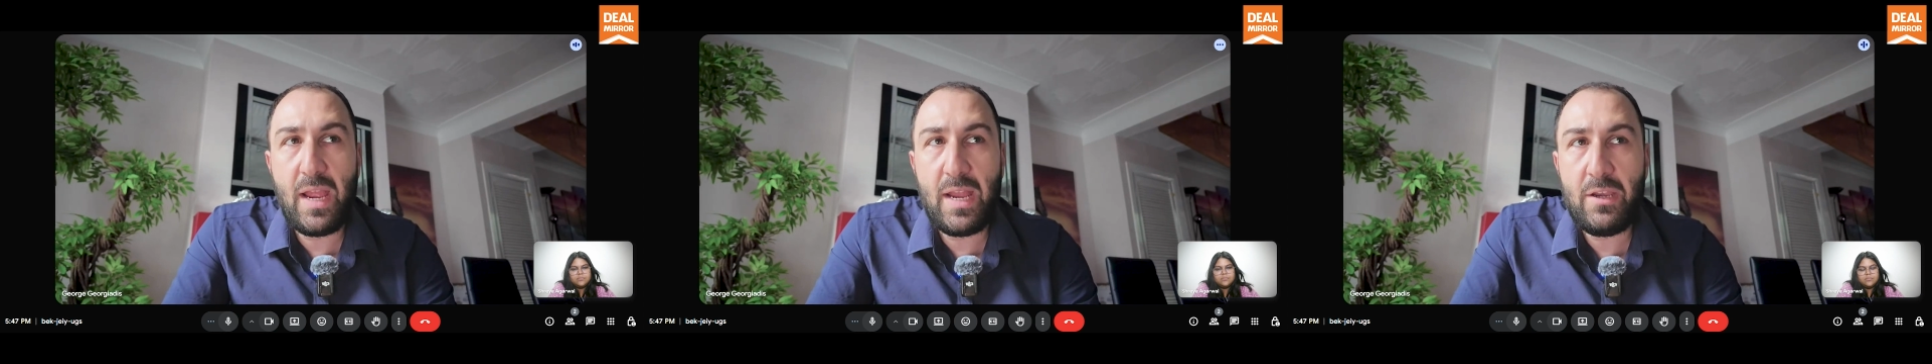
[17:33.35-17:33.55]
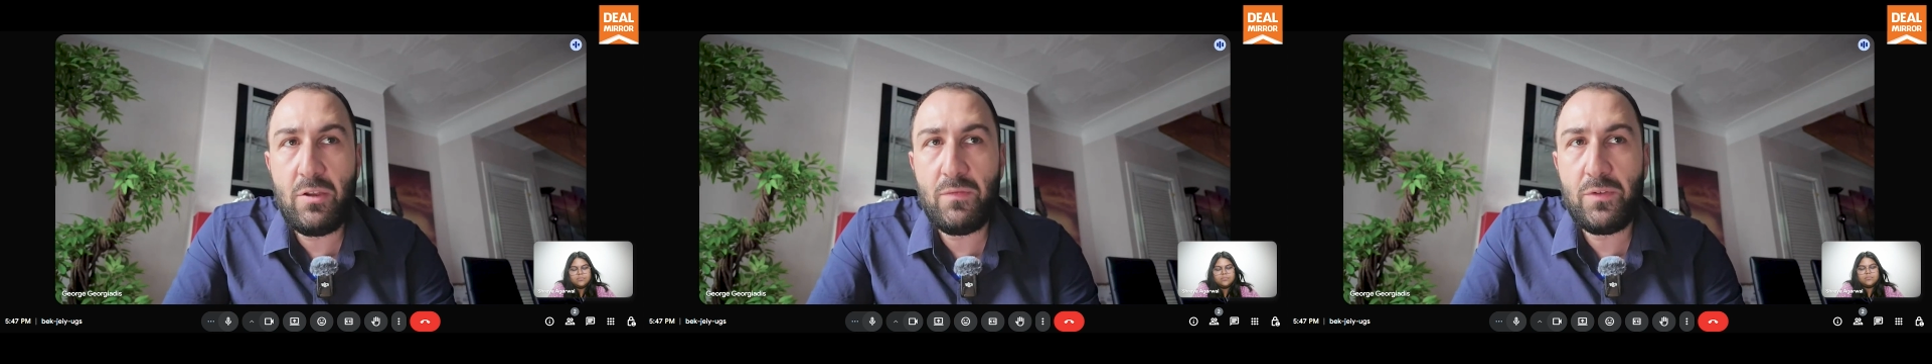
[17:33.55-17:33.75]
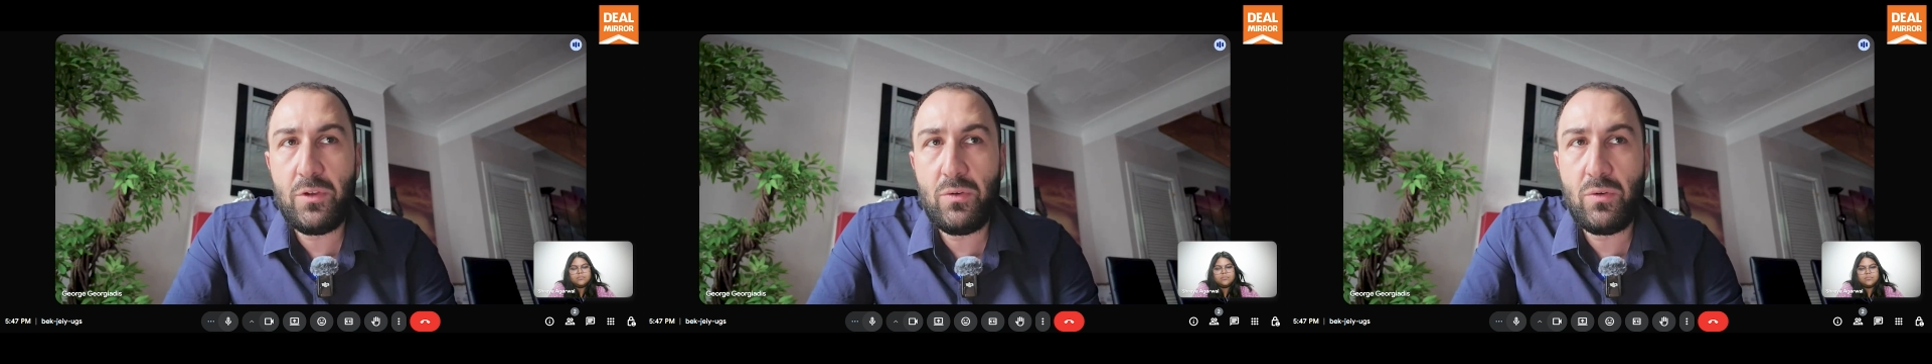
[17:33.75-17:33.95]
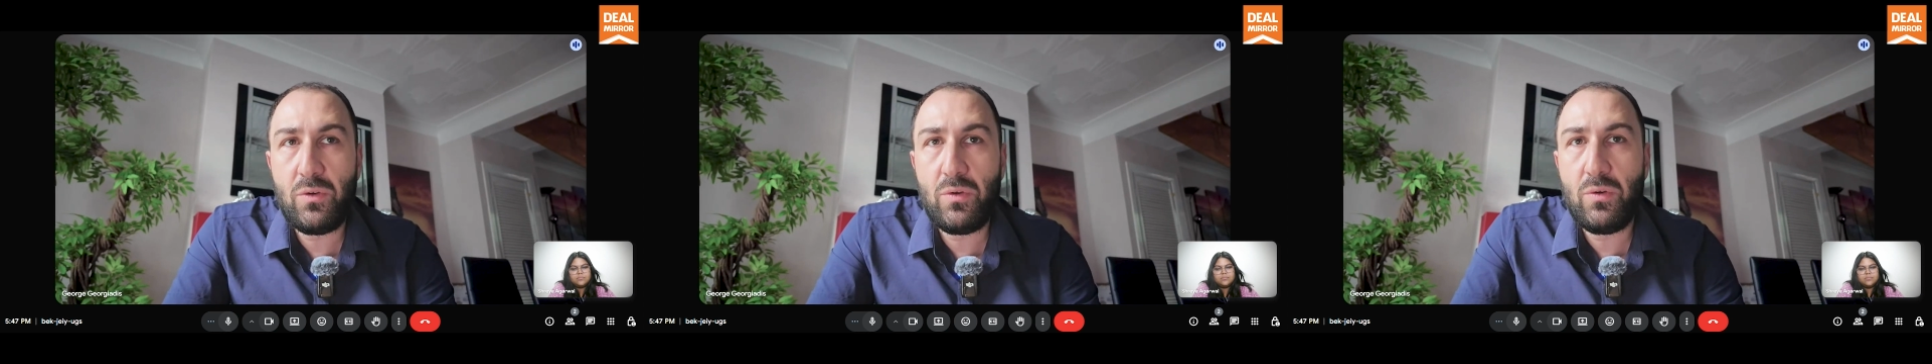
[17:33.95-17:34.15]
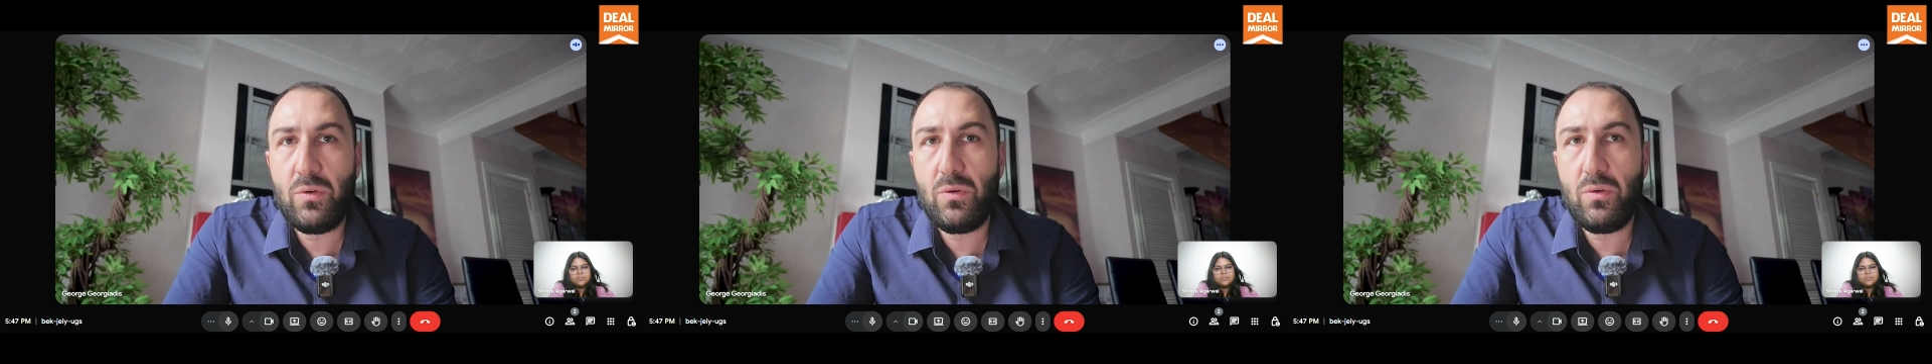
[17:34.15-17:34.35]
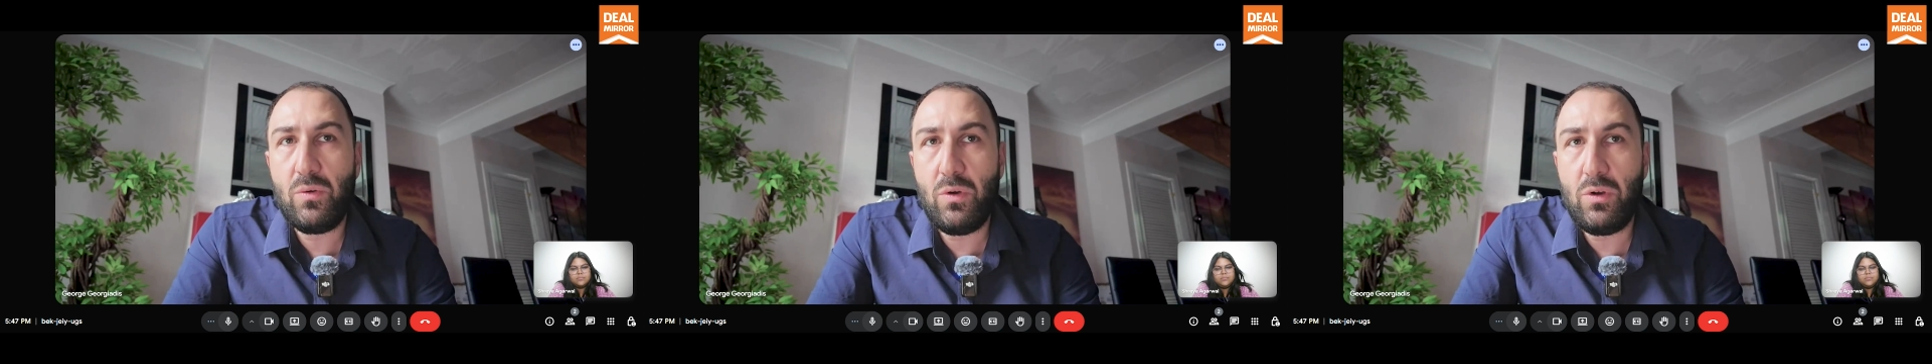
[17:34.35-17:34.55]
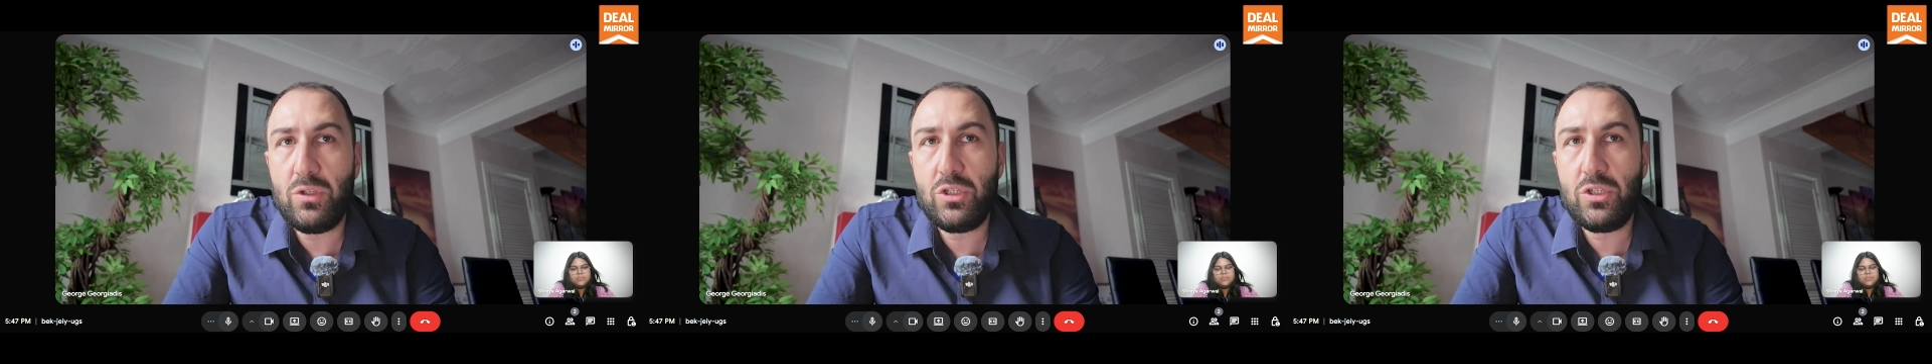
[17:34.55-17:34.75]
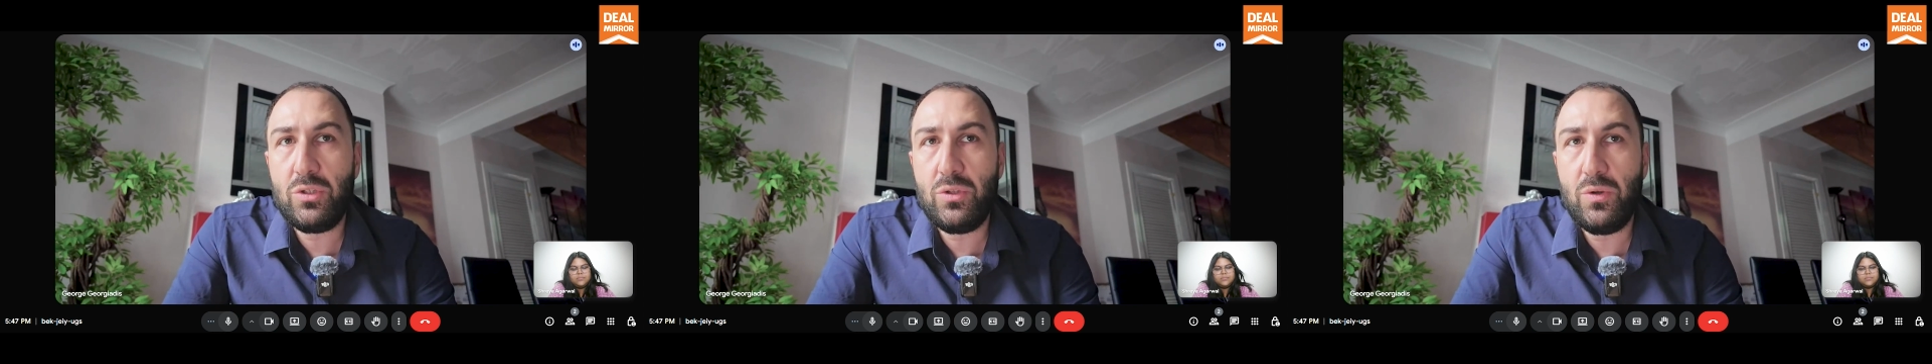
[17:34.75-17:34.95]
any of you
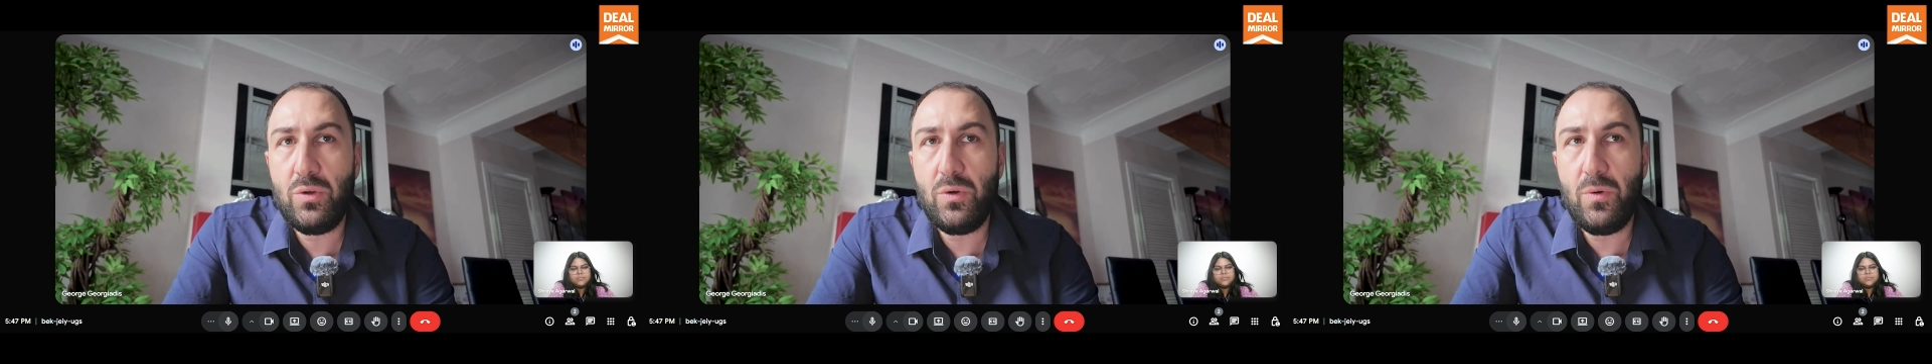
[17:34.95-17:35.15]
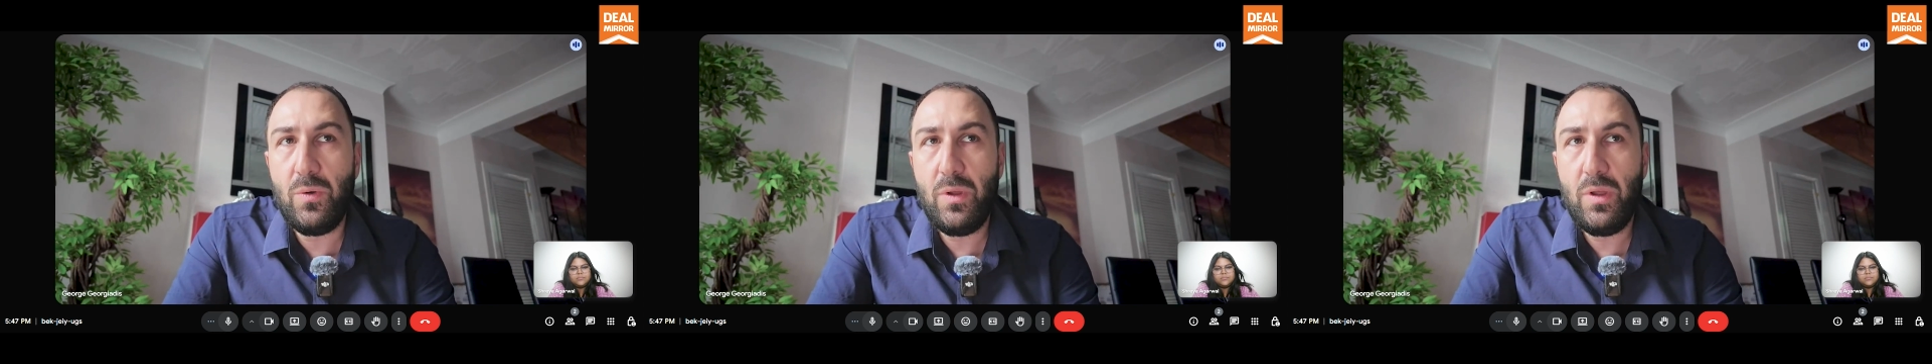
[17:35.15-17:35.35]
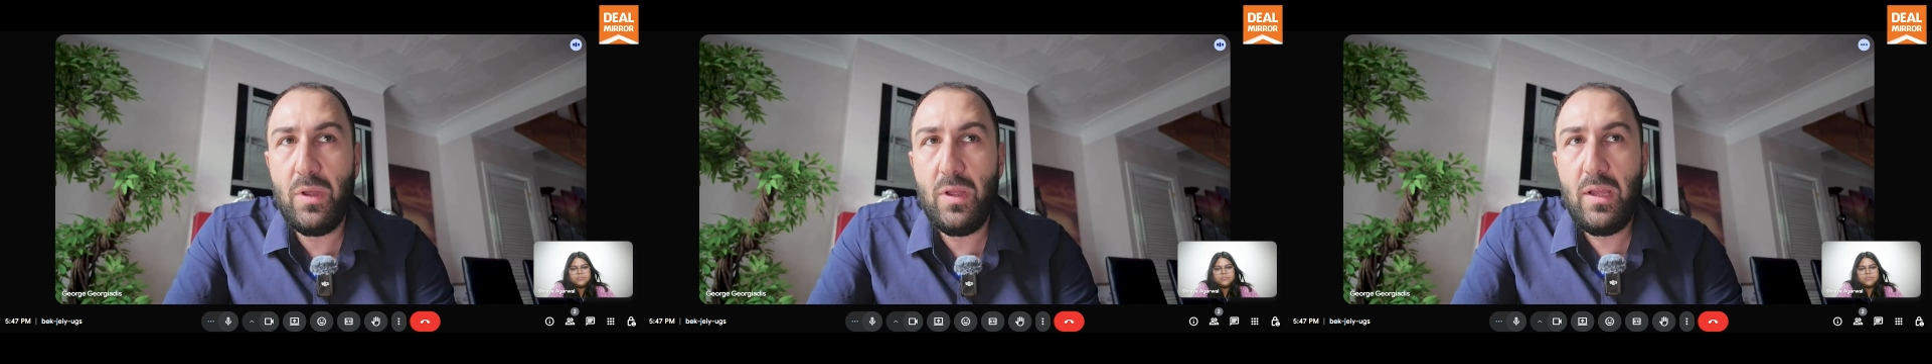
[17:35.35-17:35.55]
wants to